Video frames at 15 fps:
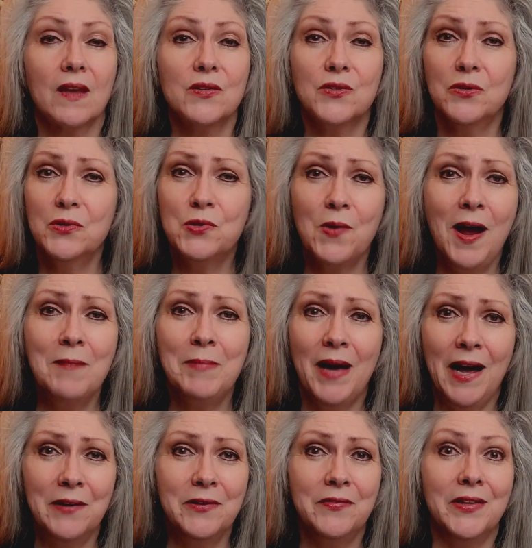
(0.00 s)
So drop
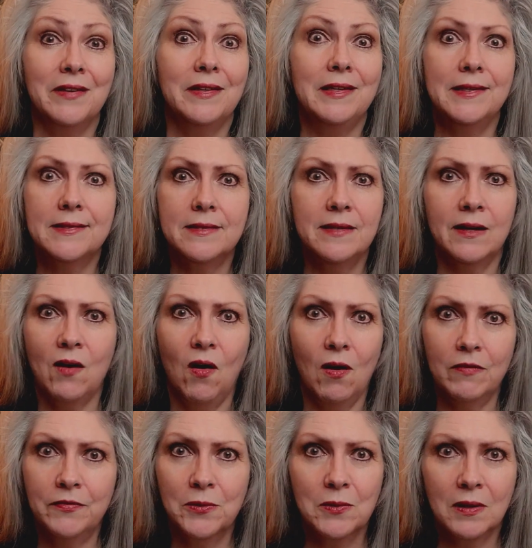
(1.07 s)
out of the "isn't it
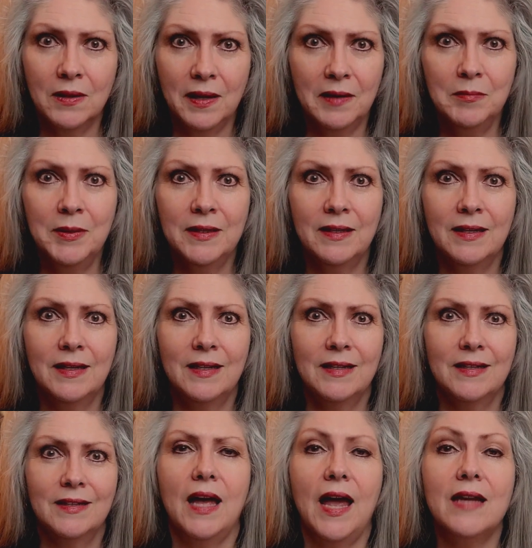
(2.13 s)
awful" club
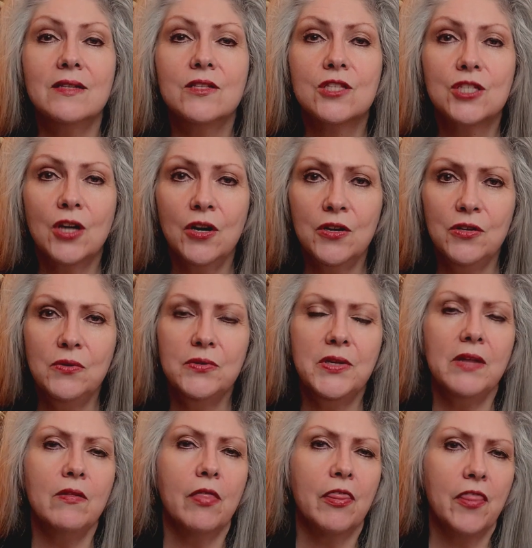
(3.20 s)
and start
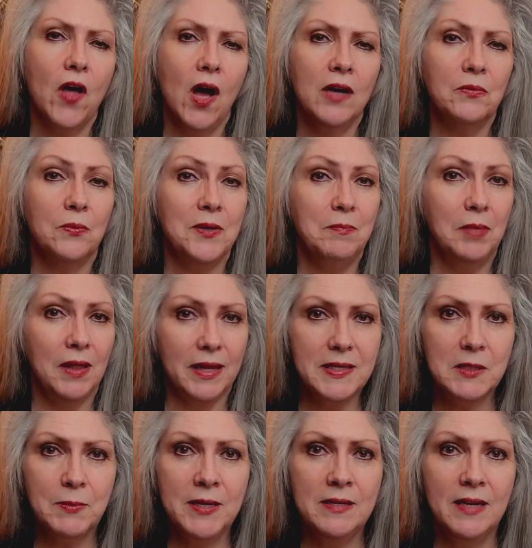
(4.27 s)
using thought
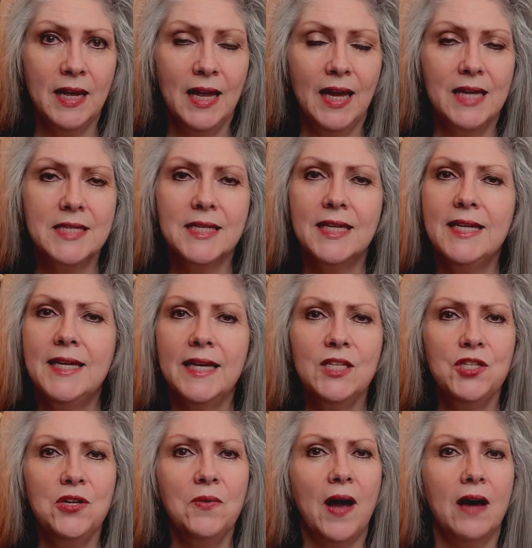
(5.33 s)
replacement to
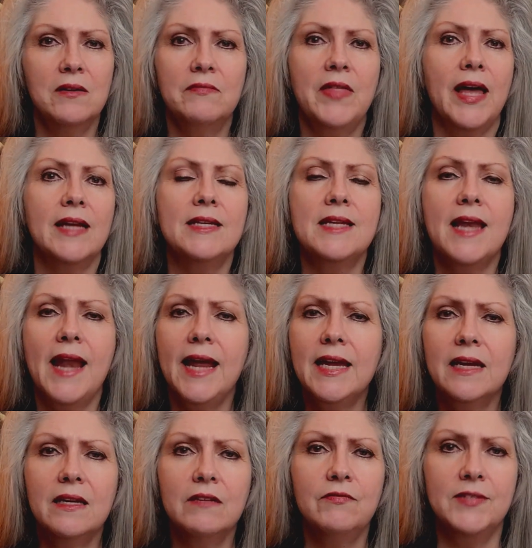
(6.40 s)
get you out of that
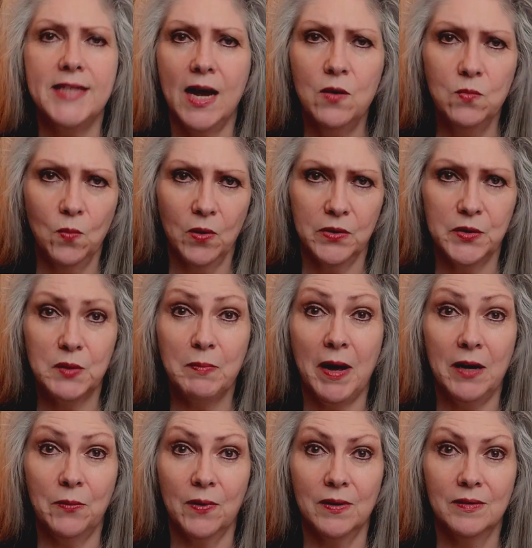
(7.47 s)
negative downward
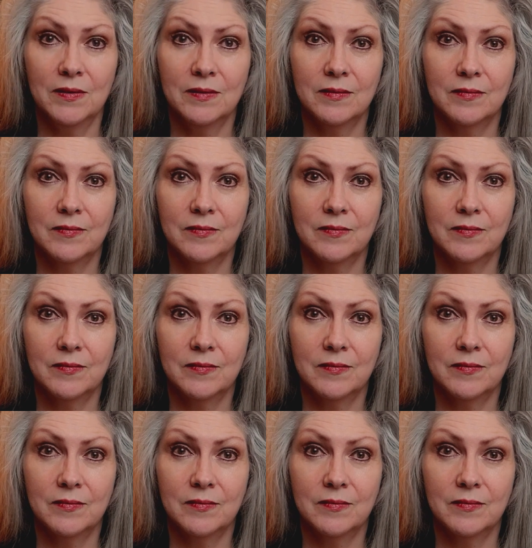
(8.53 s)
spiral